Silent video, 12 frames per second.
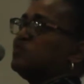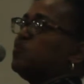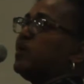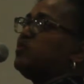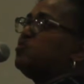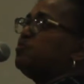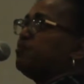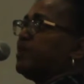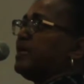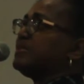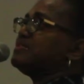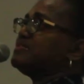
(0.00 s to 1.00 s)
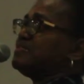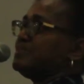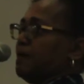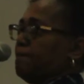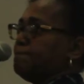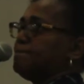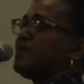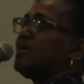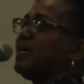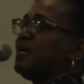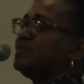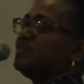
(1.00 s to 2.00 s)
when you break the stem,
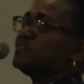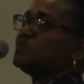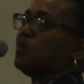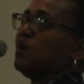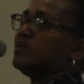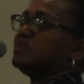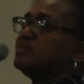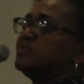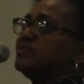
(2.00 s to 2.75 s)
it does what?